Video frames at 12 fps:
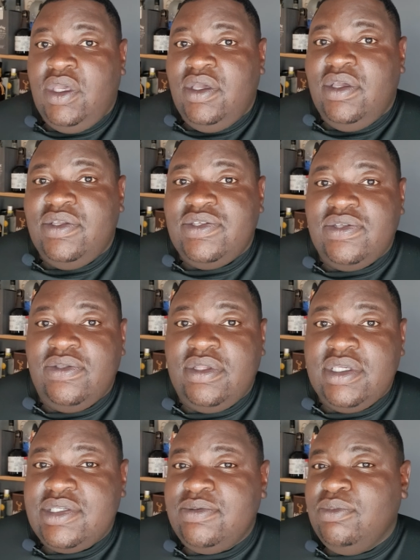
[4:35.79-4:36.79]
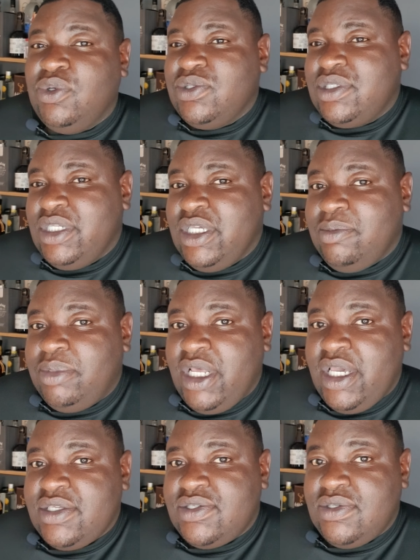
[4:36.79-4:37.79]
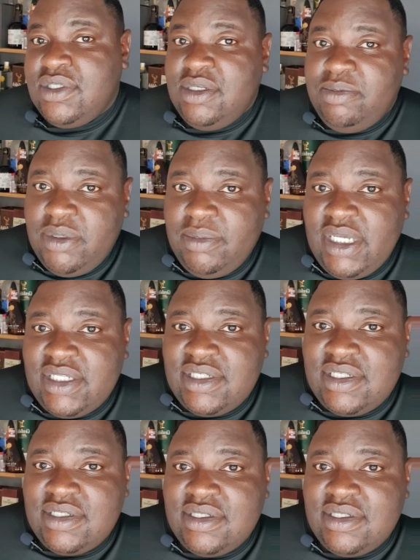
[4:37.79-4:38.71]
So this mostly applies to diplomats